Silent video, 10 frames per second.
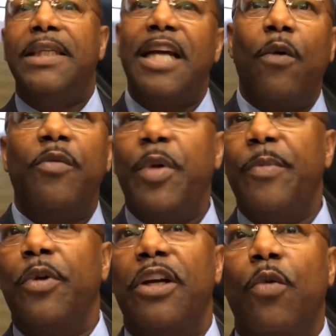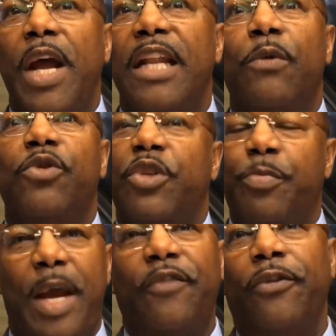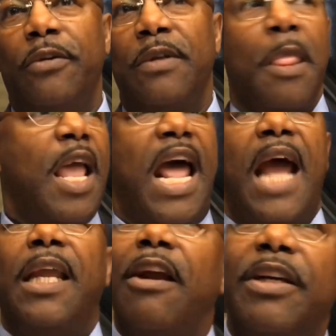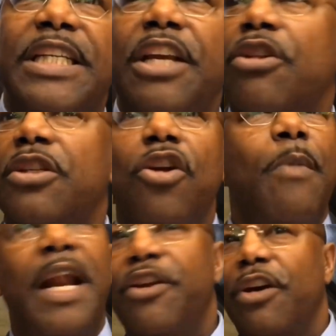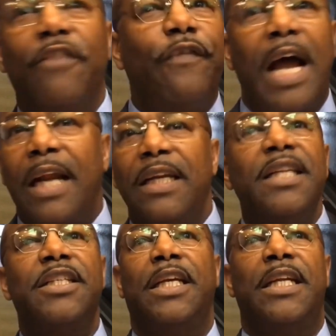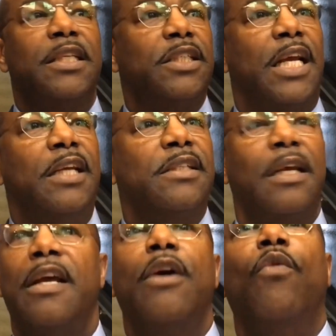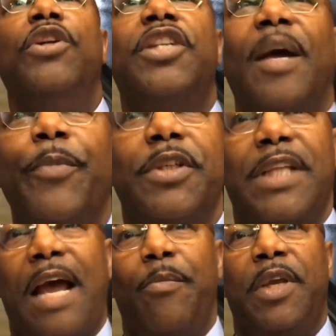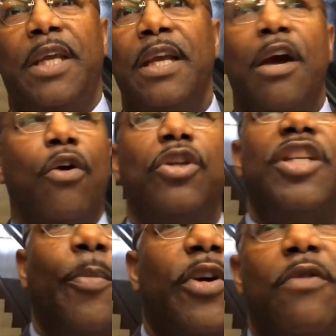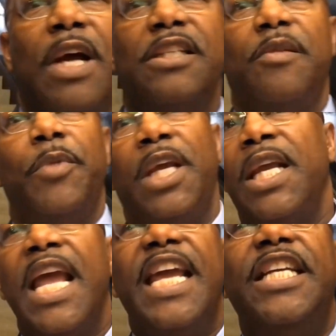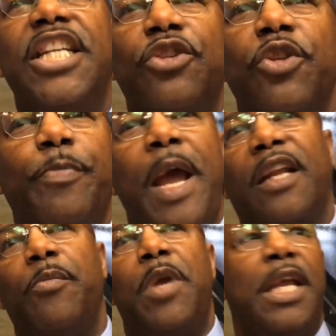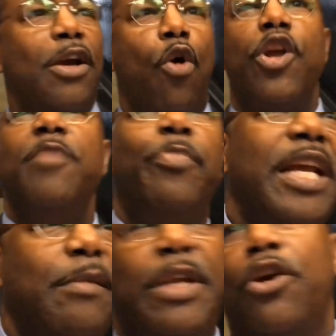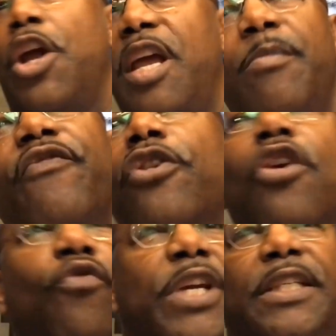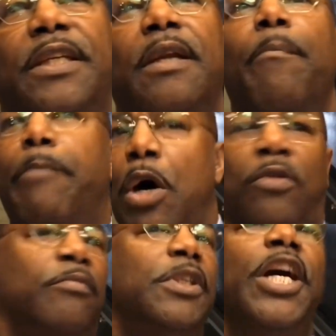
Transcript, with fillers: I dealt with people in a way that was respectful, and I guarantee you there's nobody you're gonna find in this city that says, when Sheppard stopped me, or Sheppard arrested me, he disrespected me, or he beat me, or hit me for no reason. Boom,